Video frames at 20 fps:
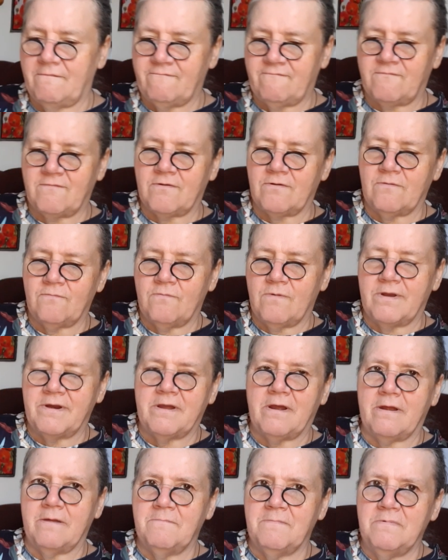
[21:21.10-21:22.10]
For when
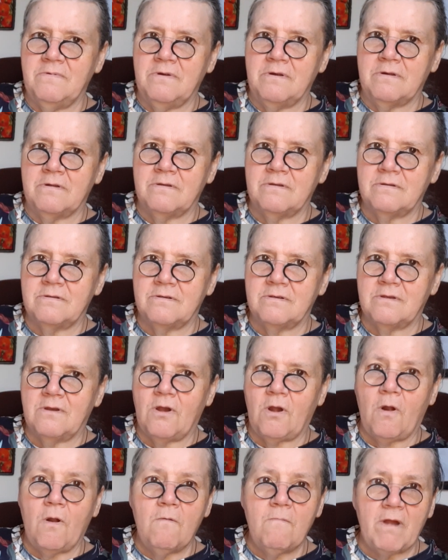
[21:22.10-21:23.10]
I'm...
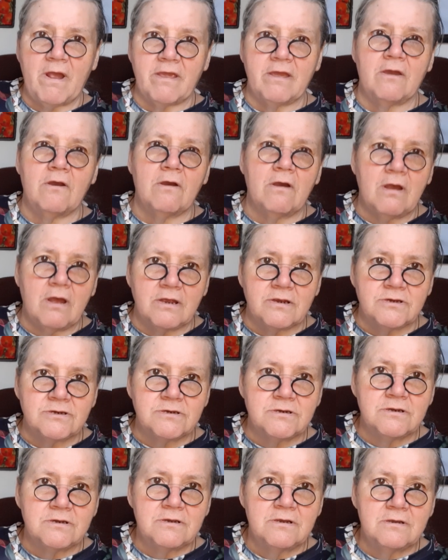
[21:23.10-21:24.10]
Oh my
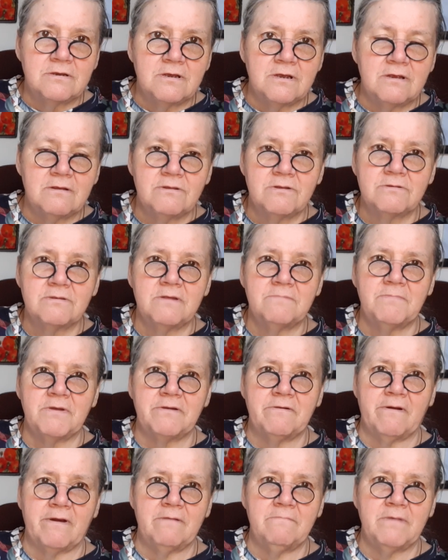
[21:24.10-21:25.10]
gosh. I look like my
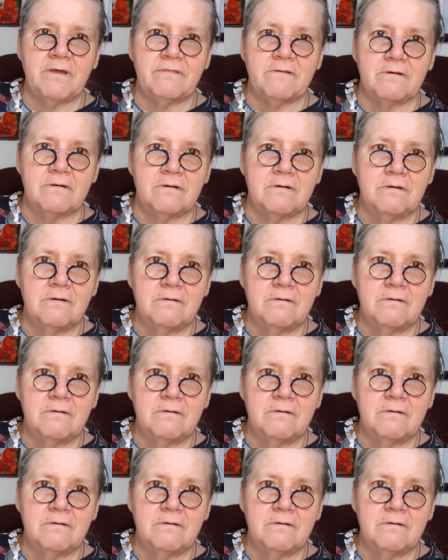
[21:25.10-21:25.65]
grandmother.